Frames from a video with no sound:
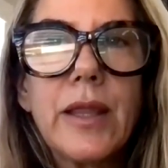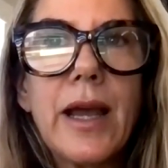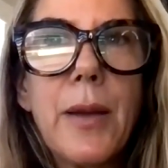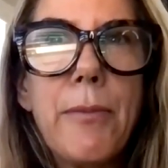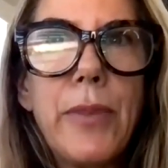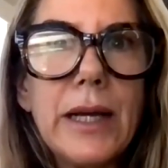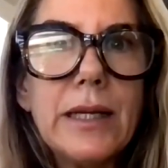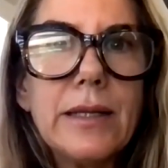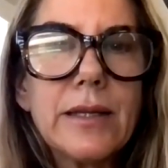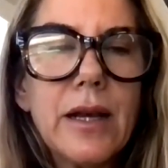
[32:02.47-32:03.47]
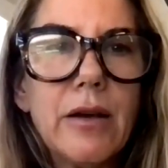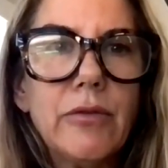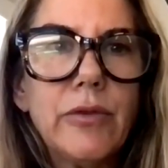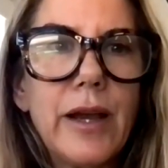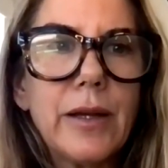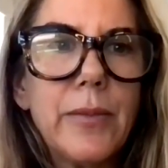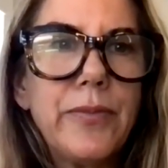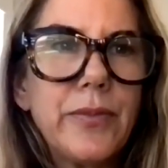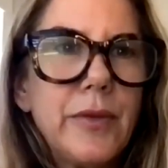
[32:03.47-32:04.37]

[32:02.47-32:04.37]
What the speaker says: that abundance of like,